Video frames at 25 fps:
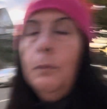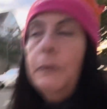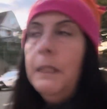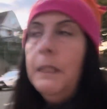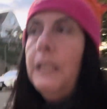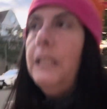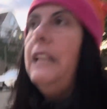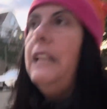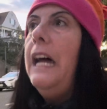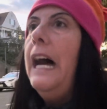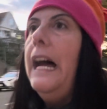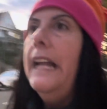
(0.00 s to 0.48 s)
a
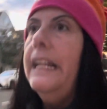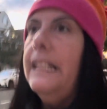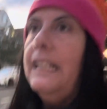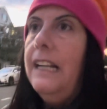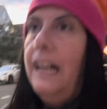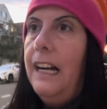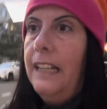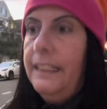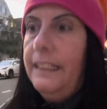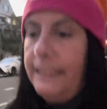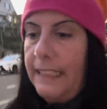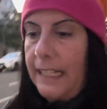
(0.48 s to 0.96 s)
lot of
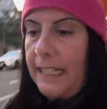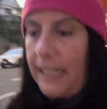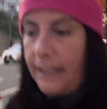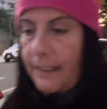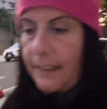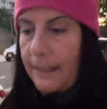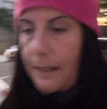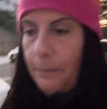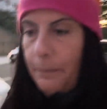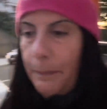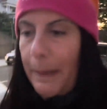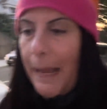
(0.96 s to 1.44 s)
content.
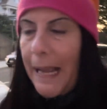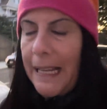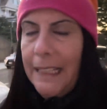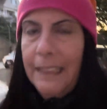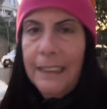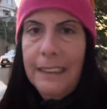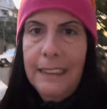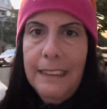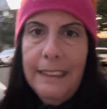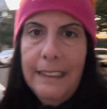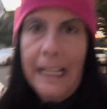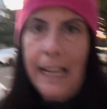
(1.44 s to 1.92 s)
And back in
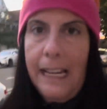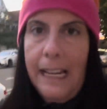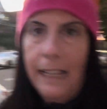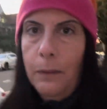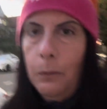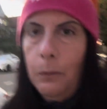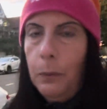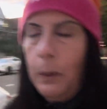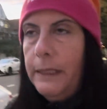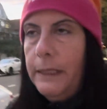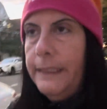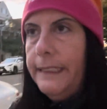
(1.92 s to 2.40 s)
the day, it
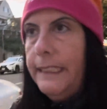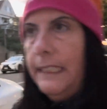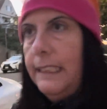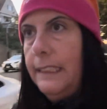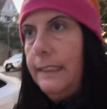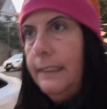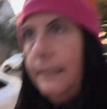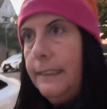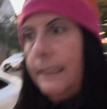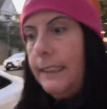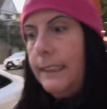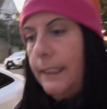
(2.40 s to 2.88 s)

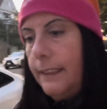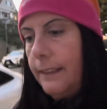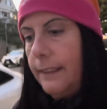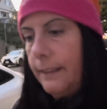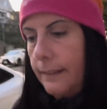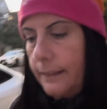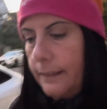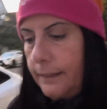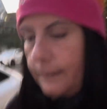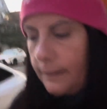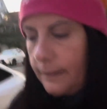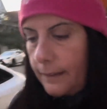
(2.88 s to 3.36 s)
wasn't
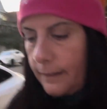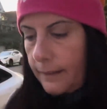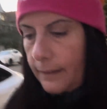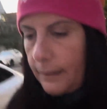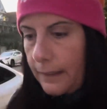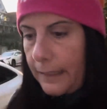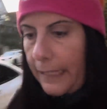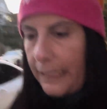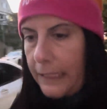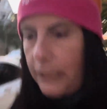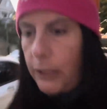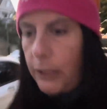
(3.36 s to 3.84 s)

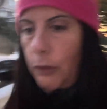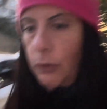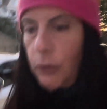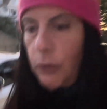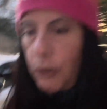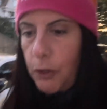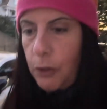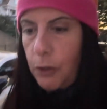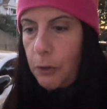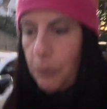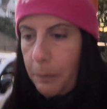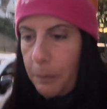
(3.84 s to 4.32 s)
like
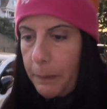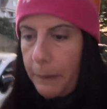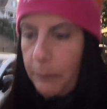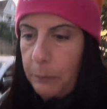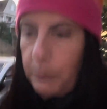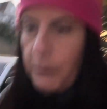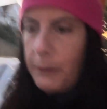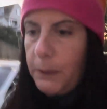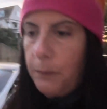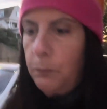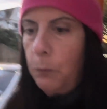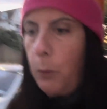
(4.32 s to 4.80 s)
YouTube. It
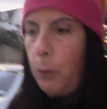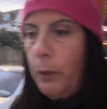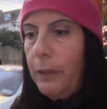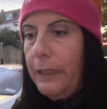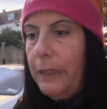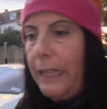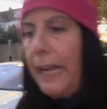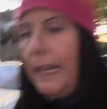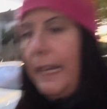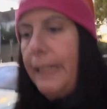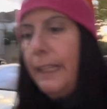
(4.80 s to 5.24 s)
was more like